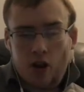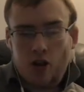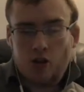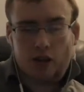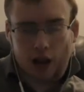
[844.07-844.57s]

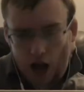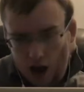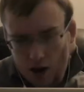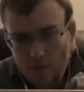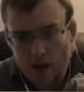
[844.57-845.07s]
You see
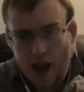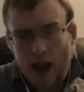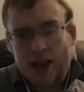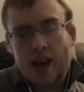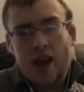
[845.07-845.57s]
Iron
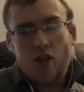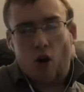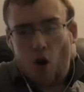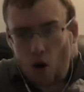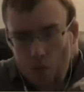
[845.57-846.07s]
Man, his
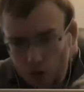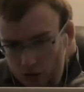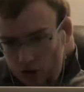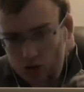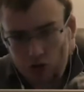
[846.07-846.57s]
armor
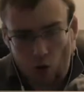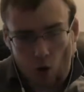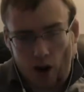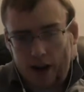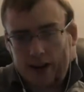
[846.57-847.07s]

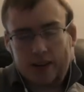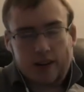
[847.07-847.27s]
destroyed.